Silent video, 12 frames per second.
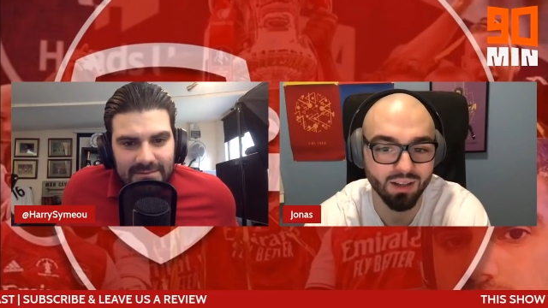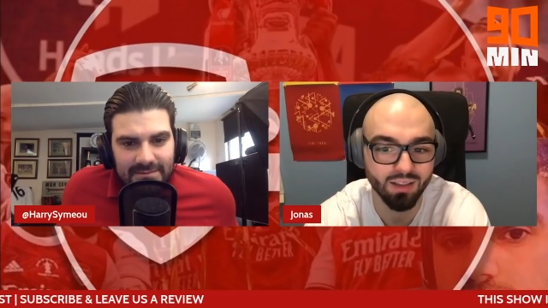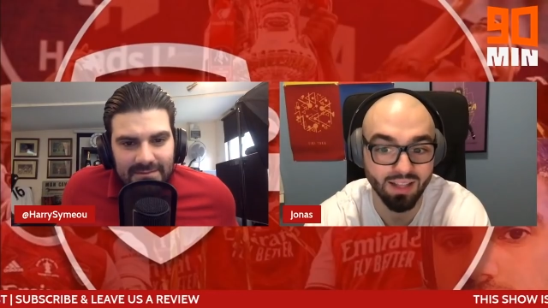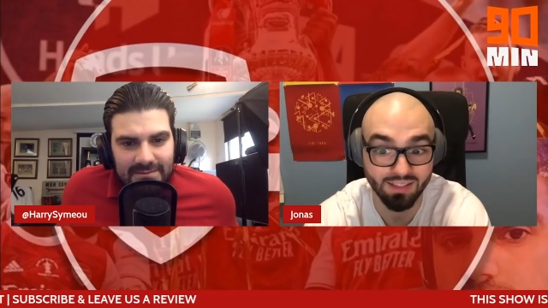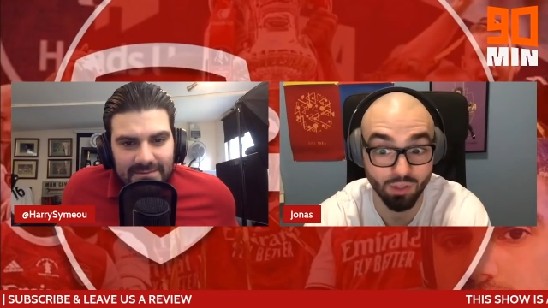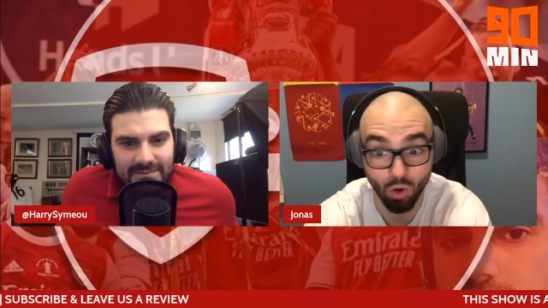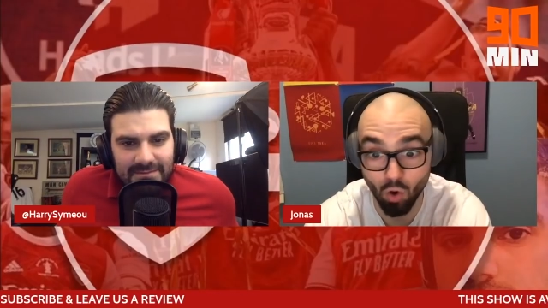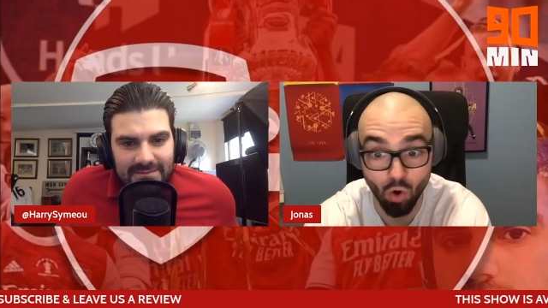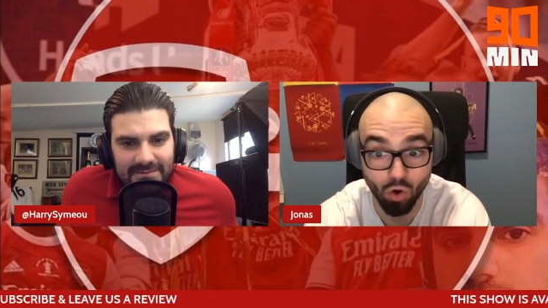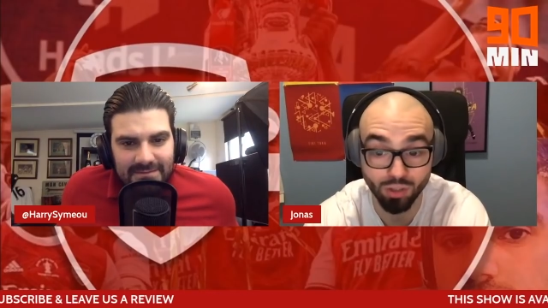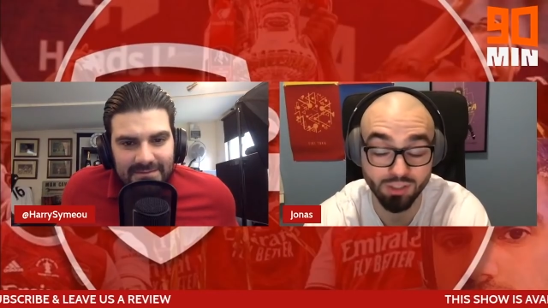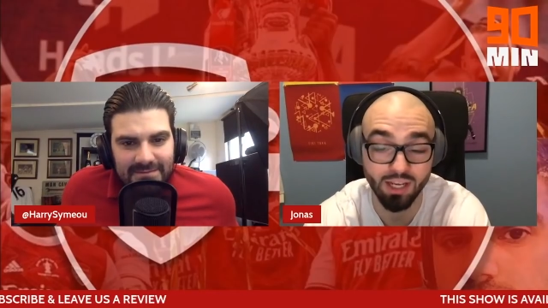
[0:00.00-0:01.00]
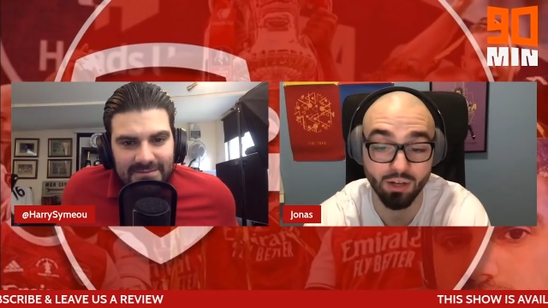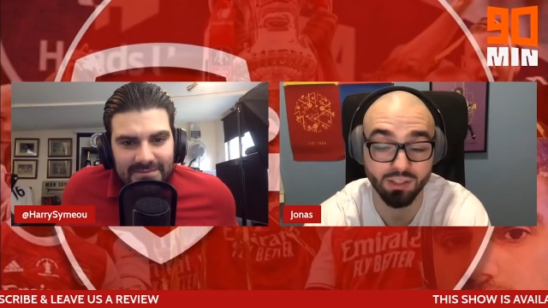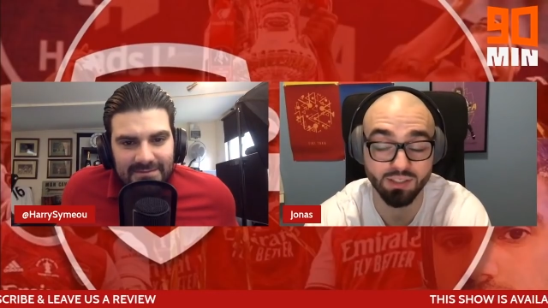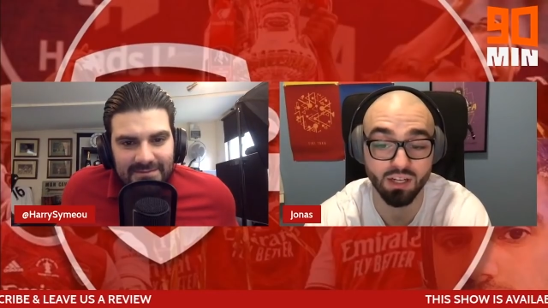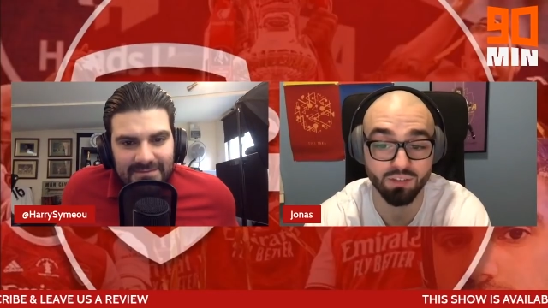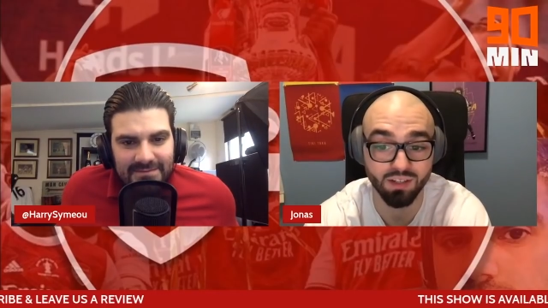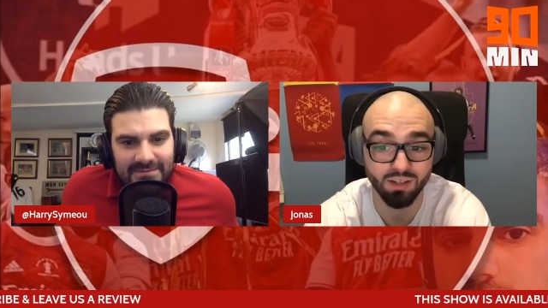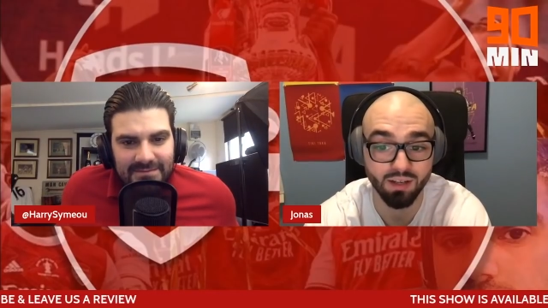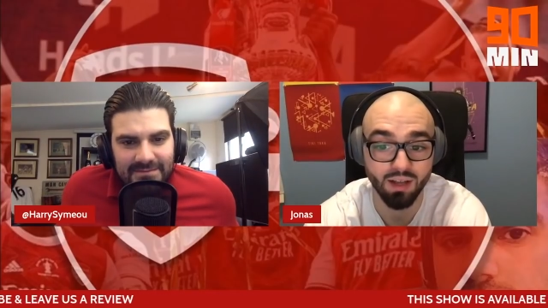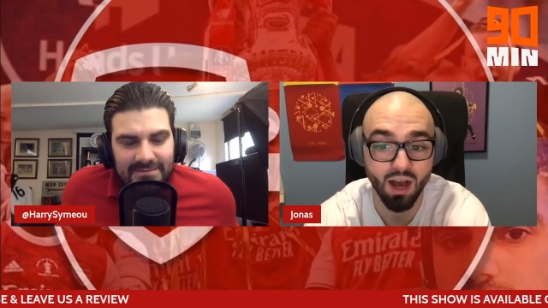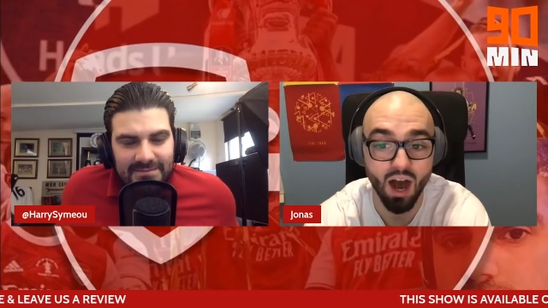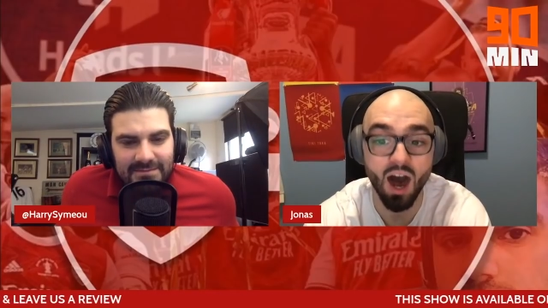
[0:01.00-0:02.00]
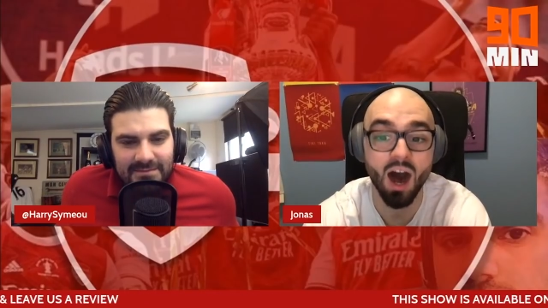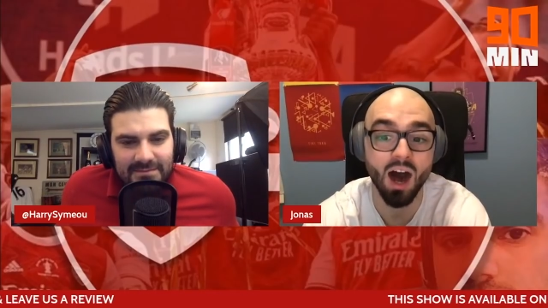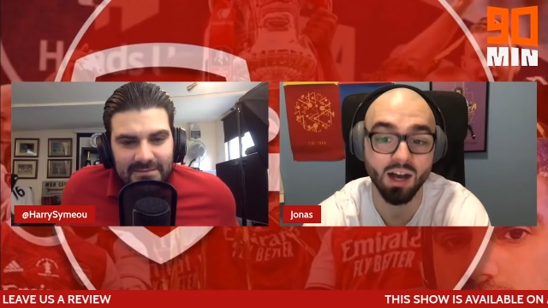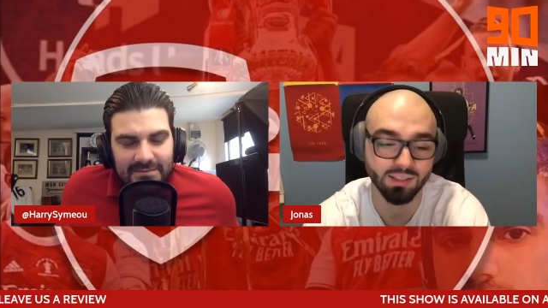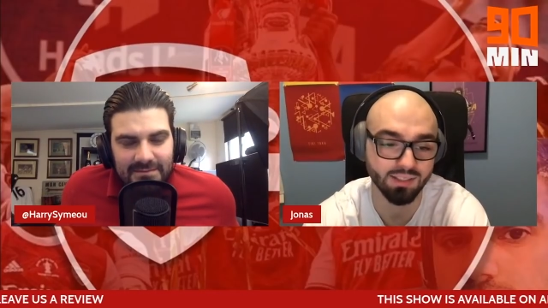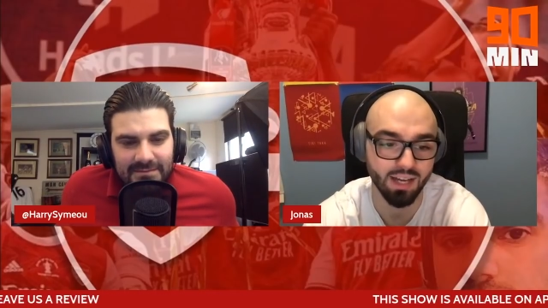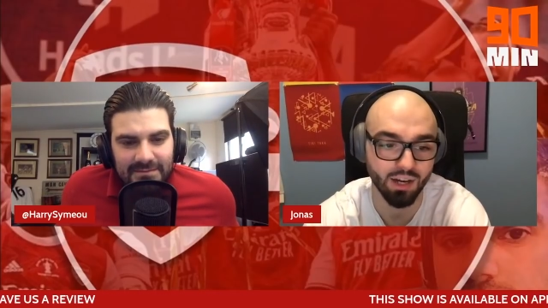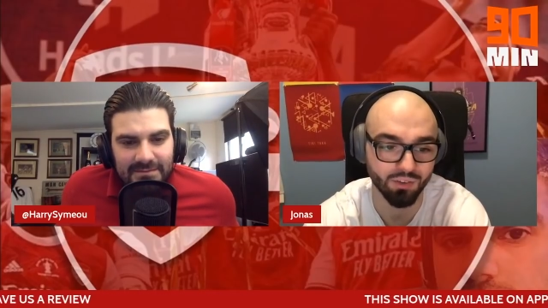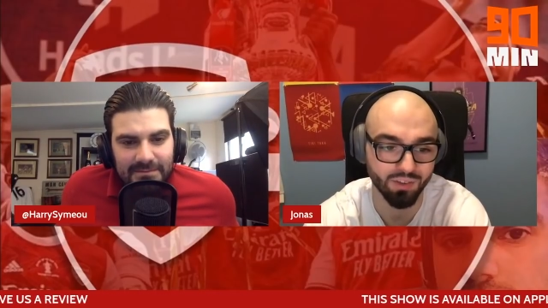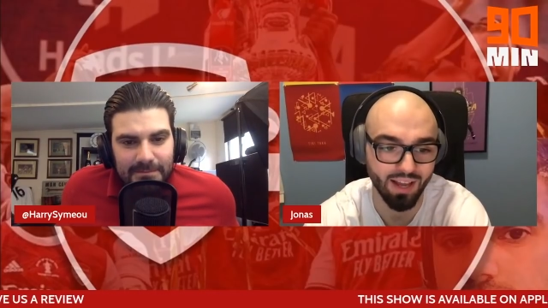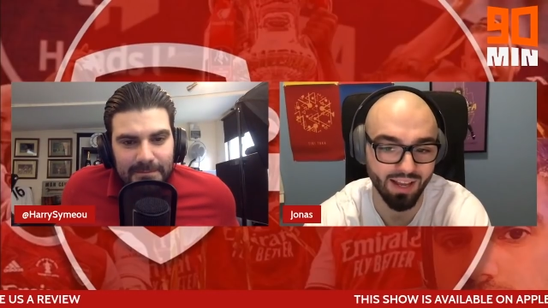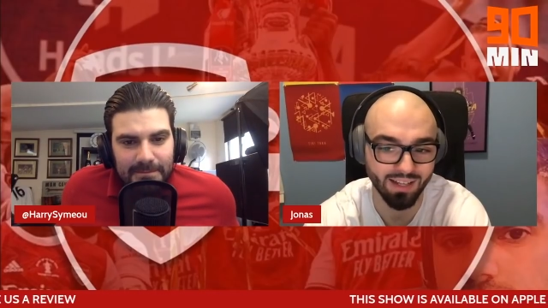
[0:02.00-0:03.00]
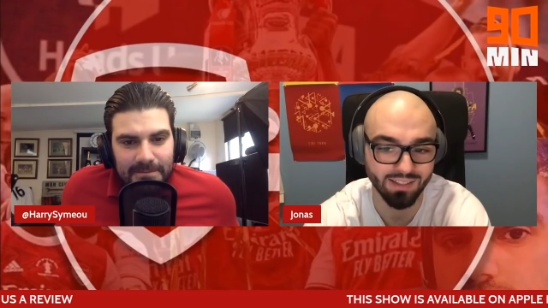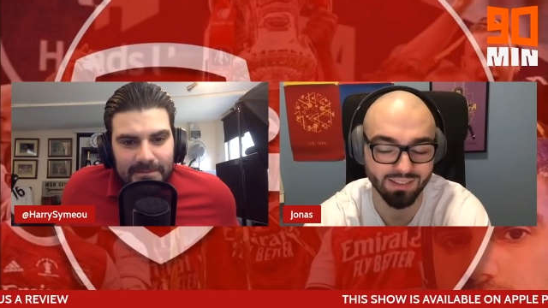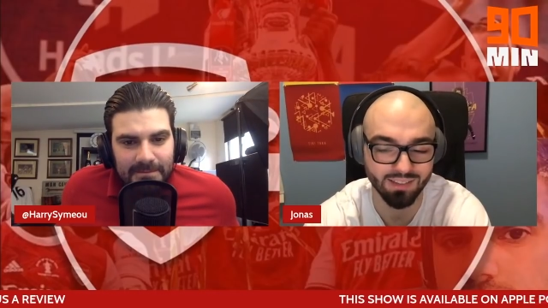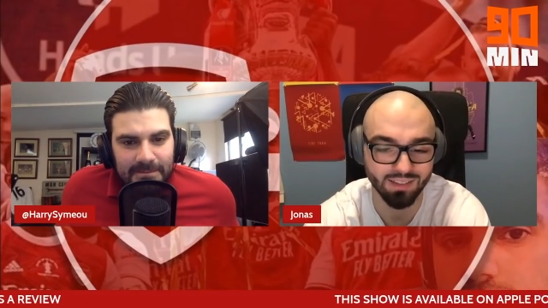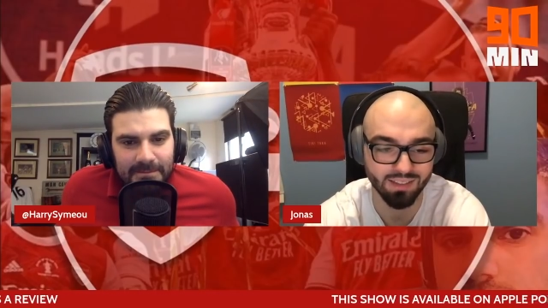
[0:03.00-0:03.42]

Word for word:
Speaker 1: that's an O sound instead of an ah sound, as